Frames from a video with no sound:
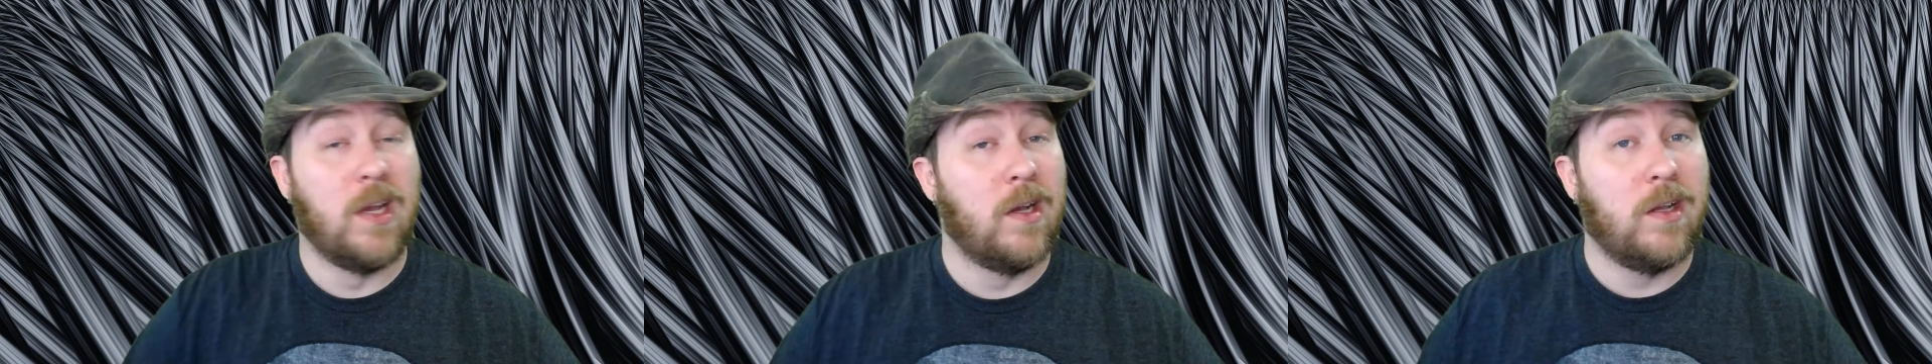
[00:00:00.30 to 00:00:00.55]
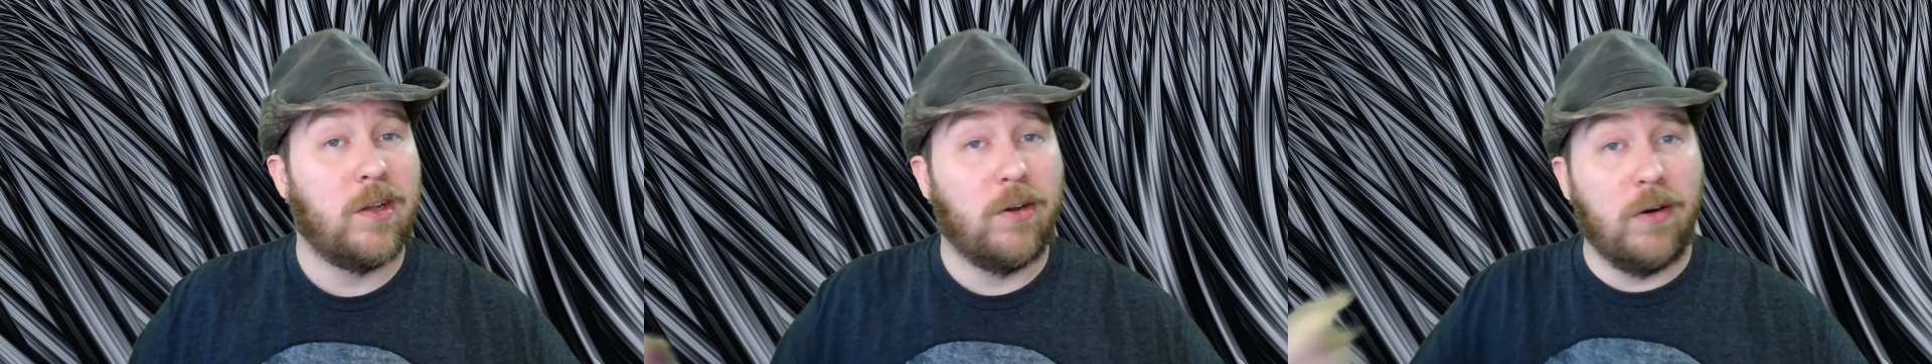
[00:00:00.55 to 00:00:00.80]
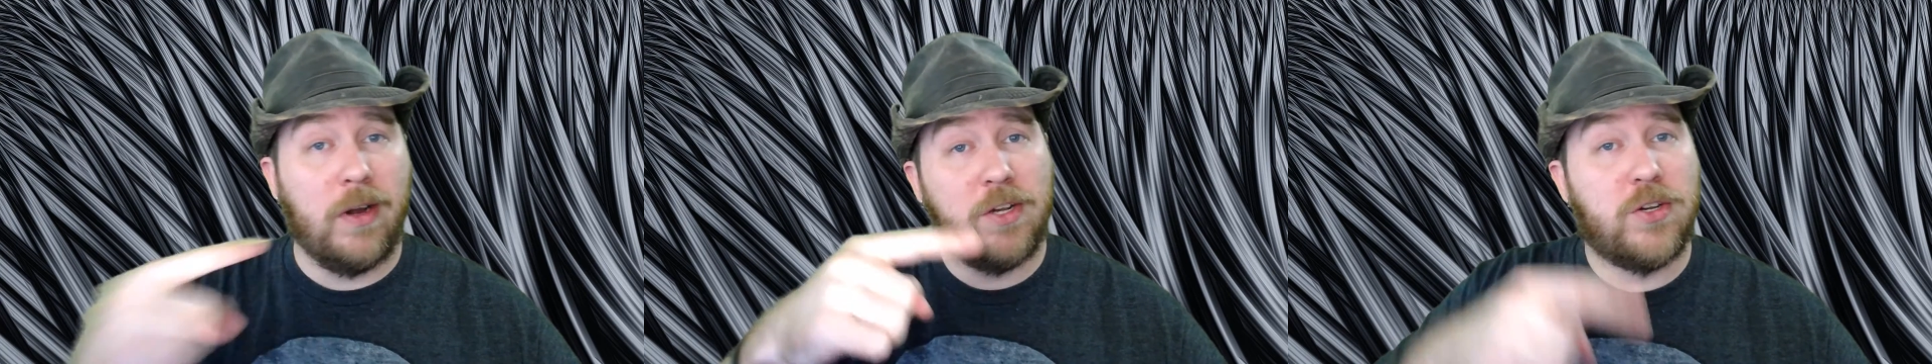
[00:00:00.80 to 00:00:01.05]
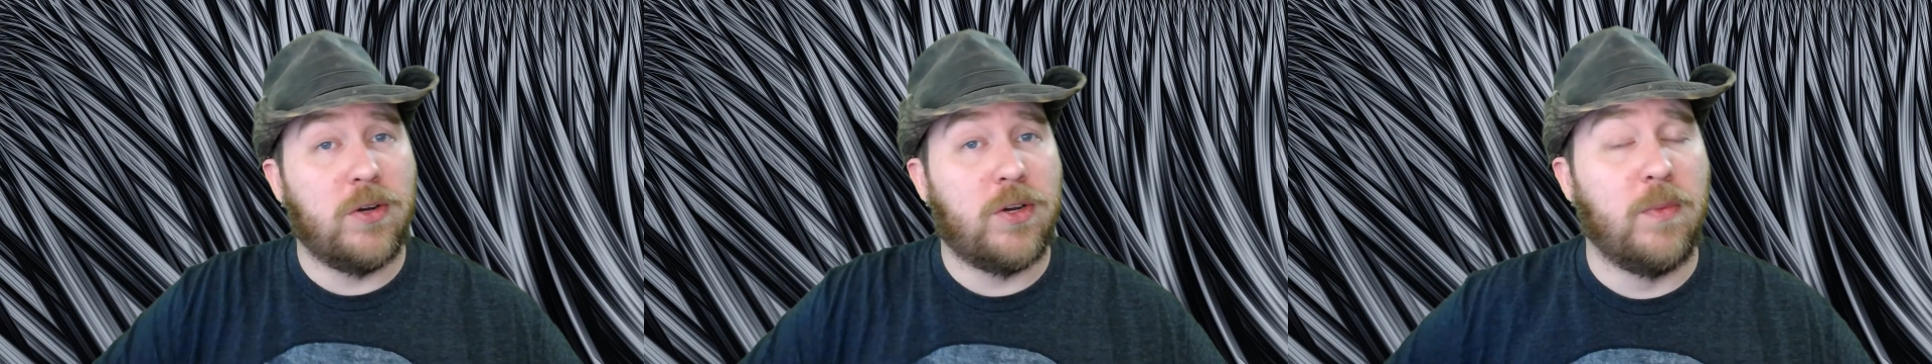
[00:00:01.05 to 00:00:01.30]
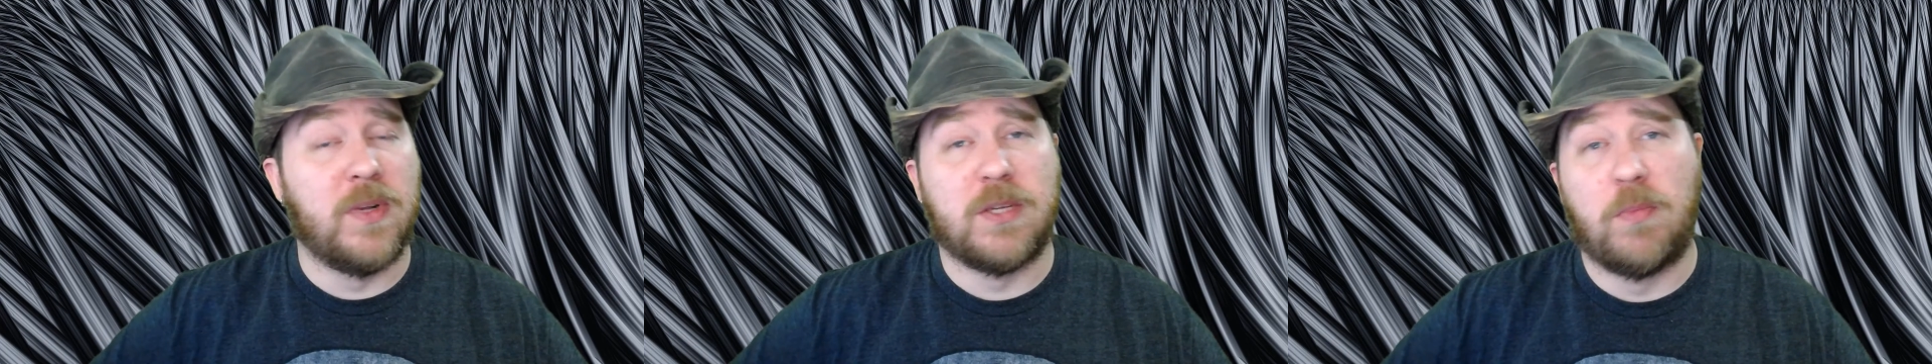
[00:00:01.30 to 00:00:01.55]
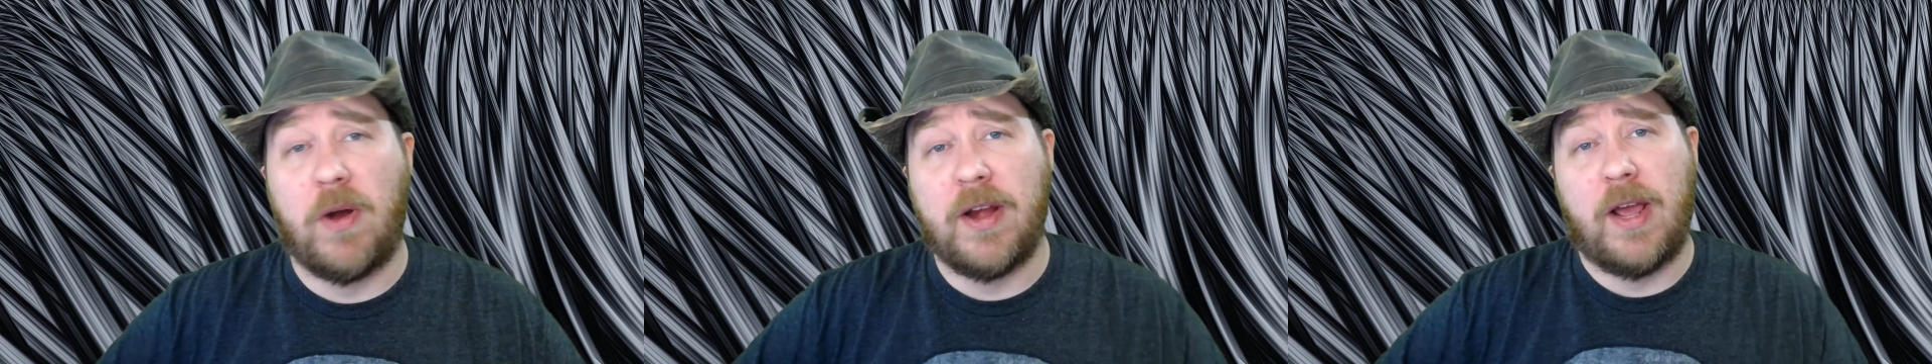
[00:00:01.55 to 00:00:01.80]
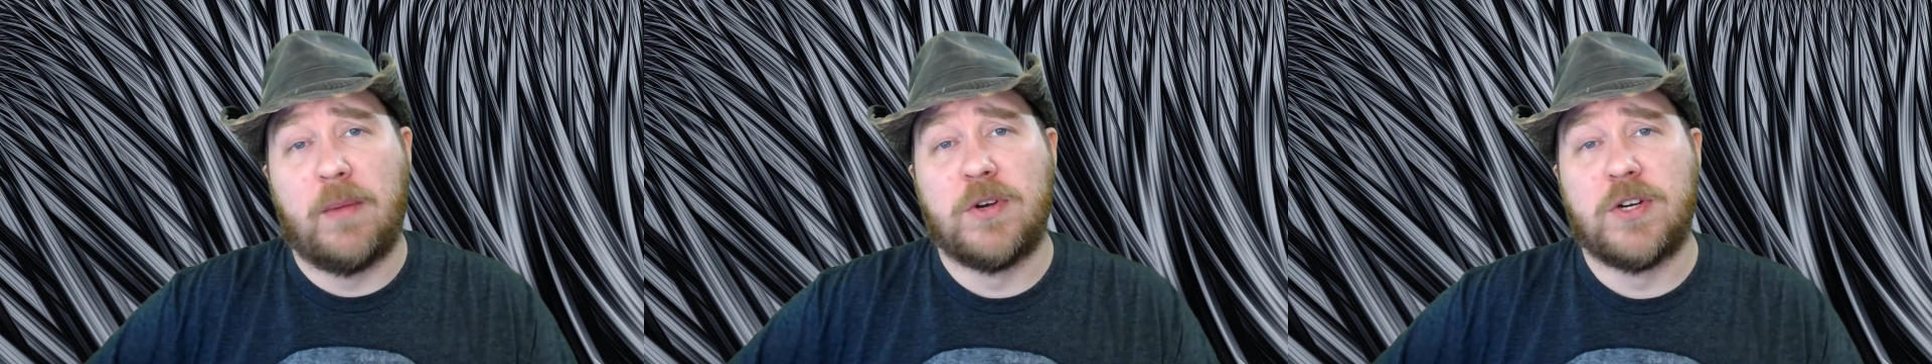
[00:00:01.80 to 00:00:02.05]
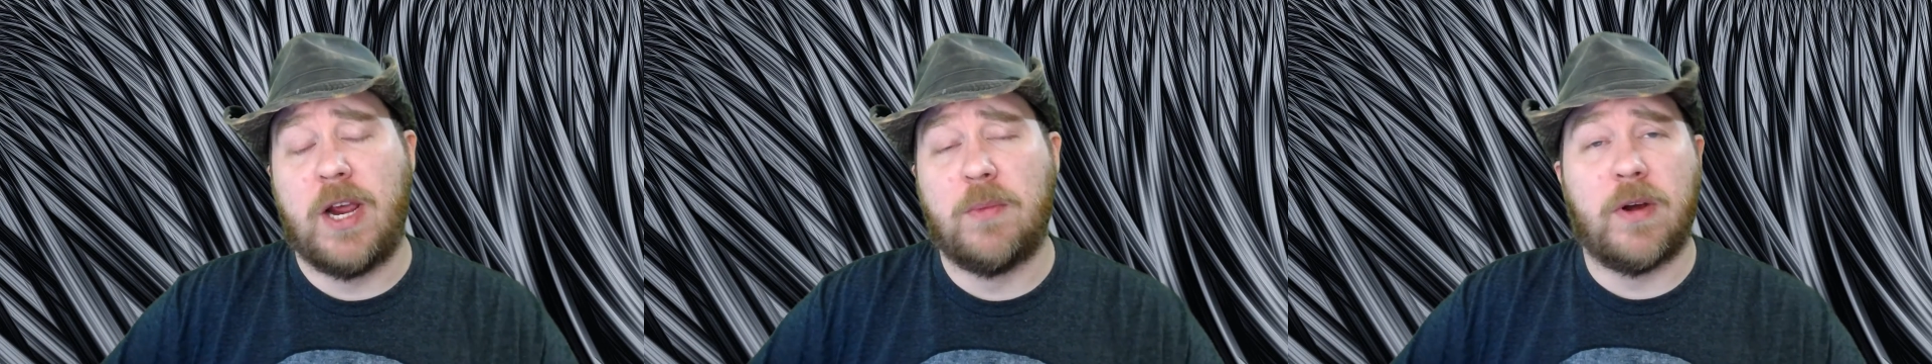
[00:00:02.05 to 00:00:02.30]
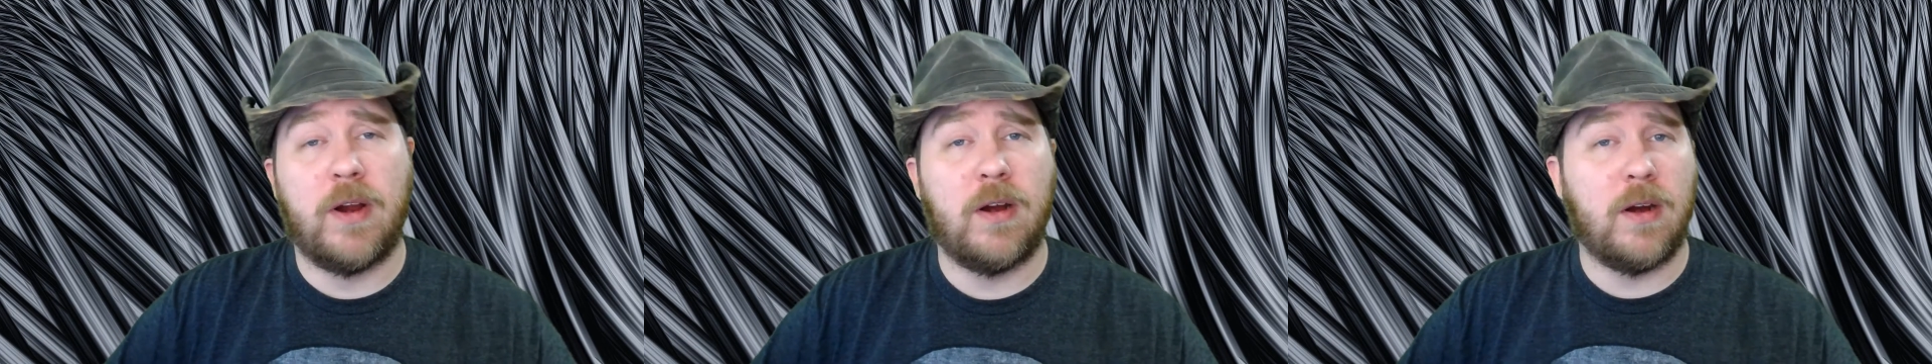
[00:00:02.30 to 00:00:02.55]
Greetings YouTube, it's the Brain Damage Gamer here,